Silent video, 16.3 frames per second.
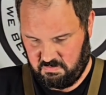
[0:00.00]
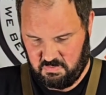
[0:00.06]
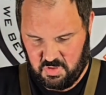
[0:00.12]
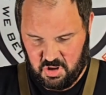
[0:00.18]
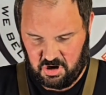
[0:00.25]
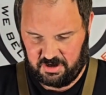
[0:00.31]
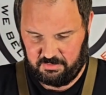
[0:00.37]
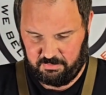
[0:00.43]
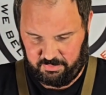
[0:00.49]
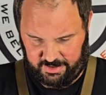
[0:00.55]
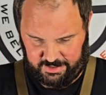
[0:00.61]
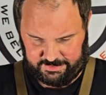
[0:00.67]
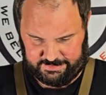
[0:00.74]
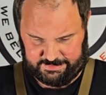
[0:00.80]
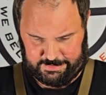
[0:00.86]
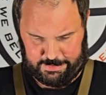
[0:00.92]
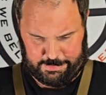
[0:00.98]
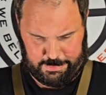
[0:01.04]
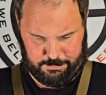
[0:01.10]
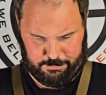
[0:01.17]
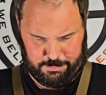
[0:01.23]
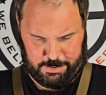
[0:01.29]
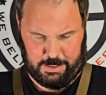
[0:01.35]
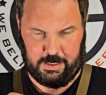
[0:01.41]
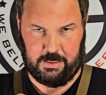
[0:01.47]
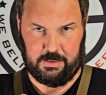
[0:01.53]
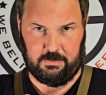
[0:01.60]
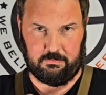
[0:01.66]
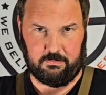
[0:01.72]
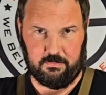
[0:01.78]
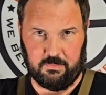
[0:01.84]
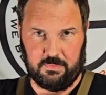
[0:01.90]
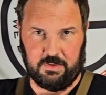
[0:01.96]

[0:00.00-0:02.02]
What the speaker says: Not a bad setup. And